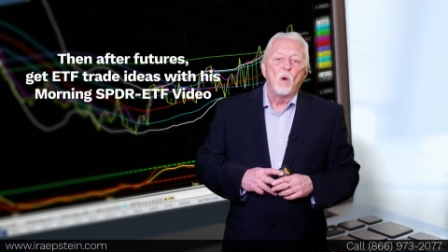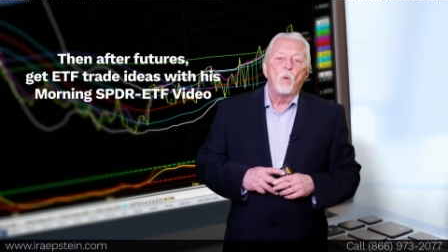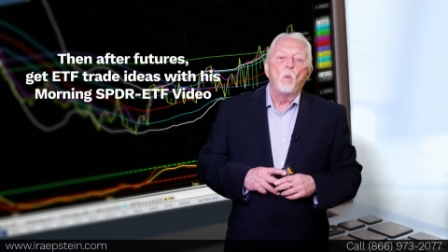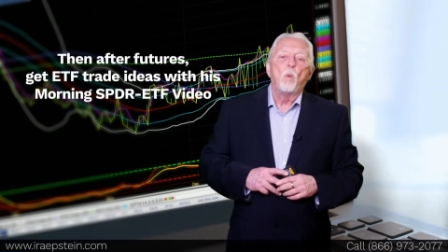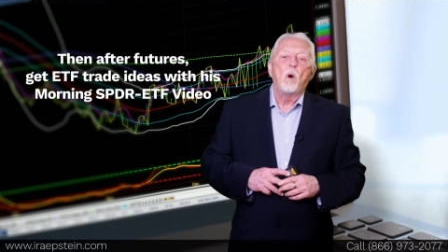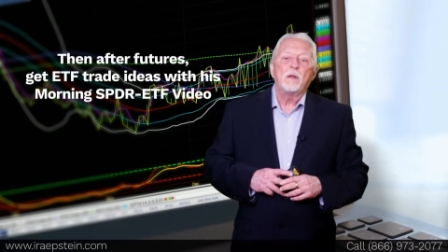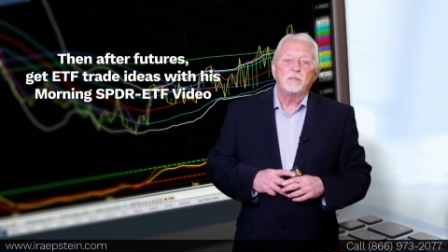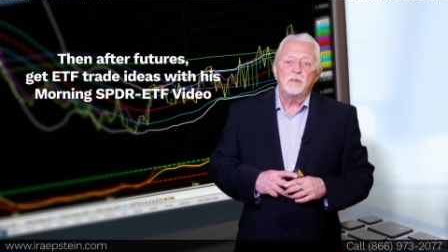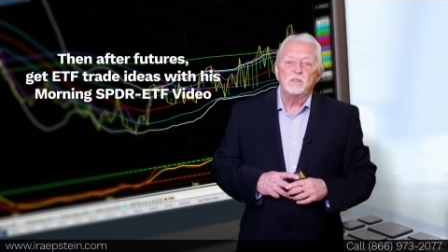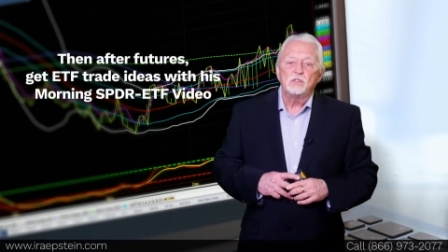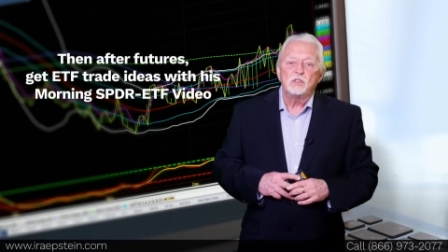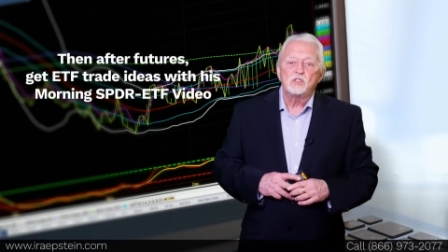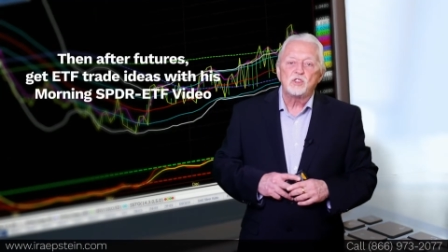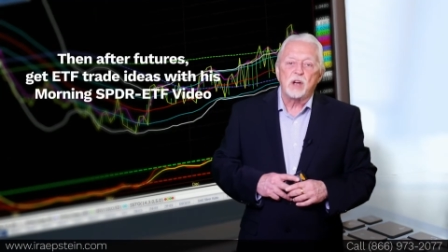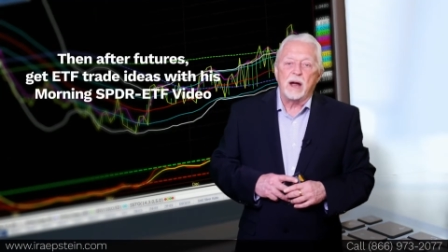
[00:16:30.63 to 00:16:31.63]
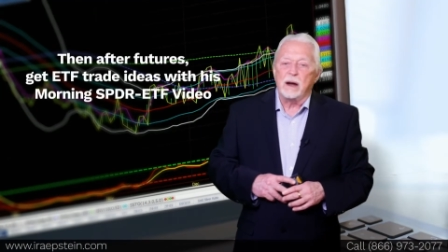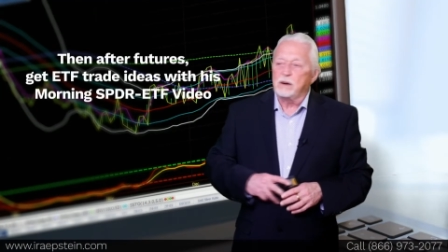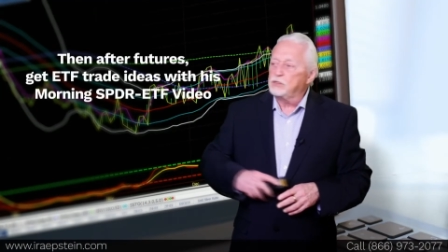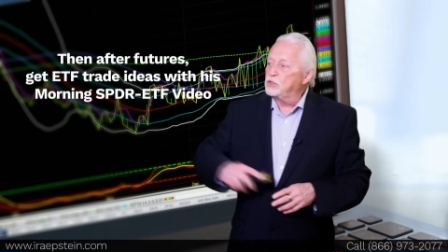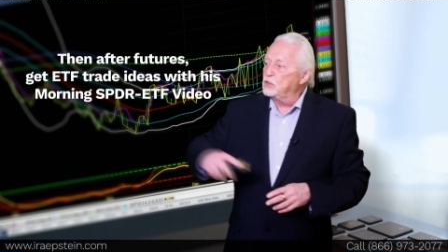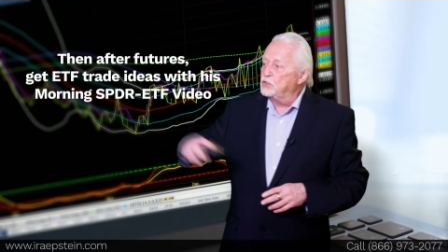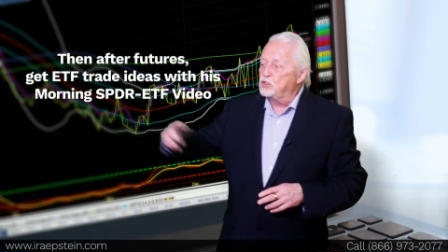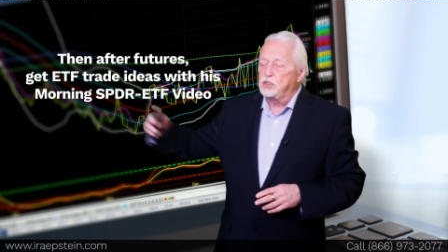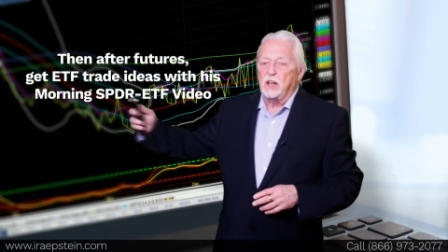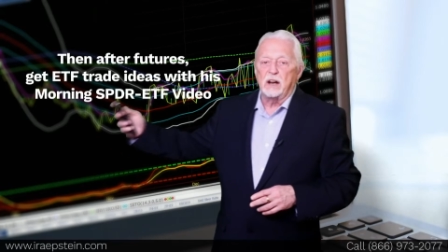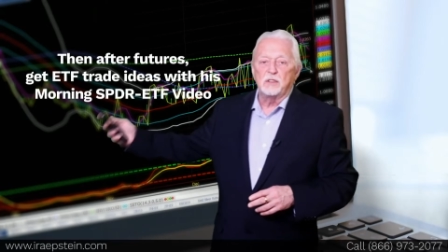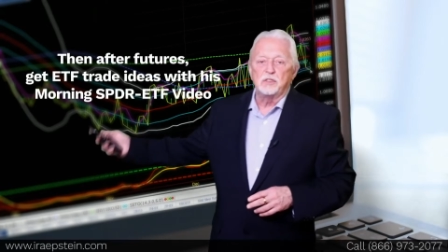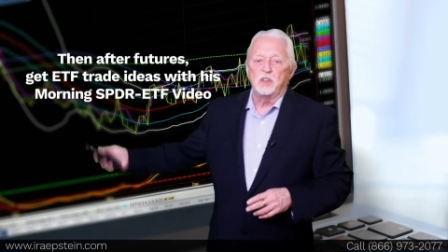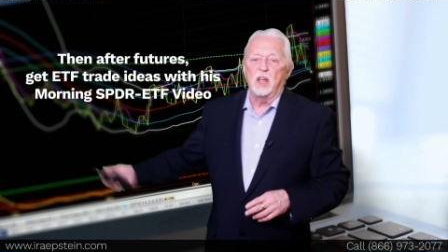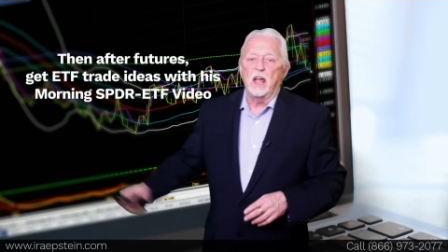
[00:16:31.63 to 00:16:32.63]
What does a chartist, instead
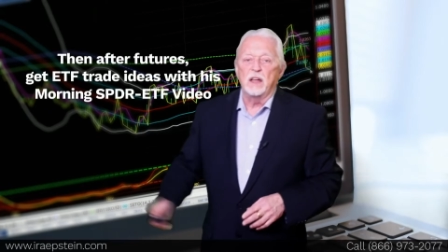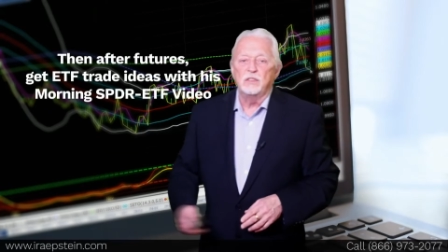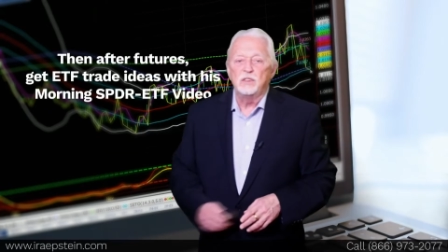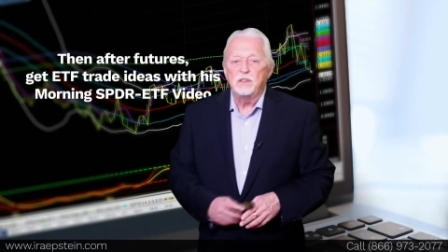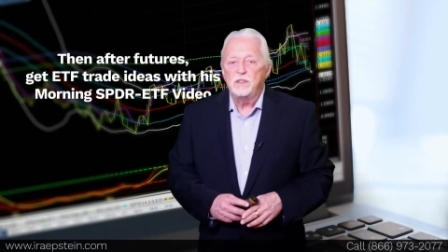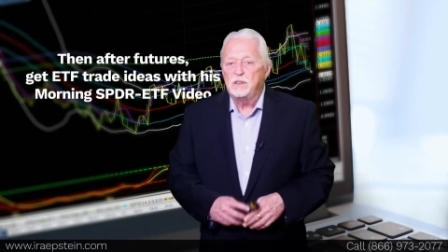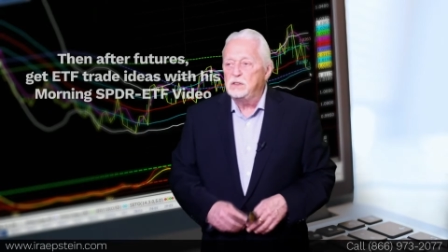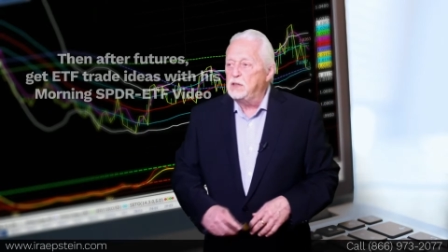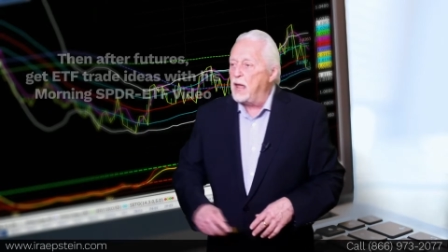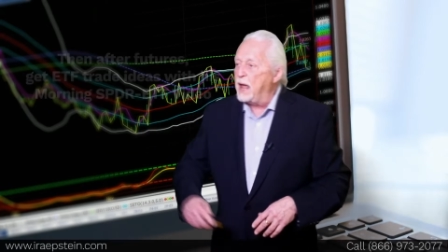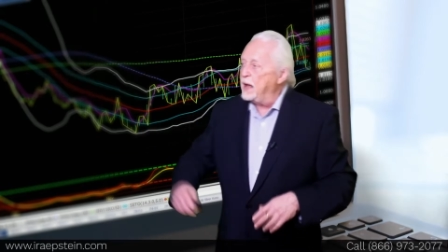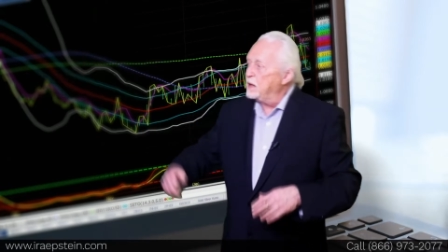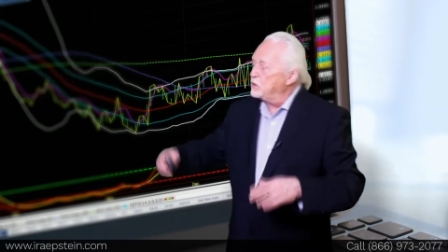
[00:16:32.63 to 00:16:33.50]
at the end of the day,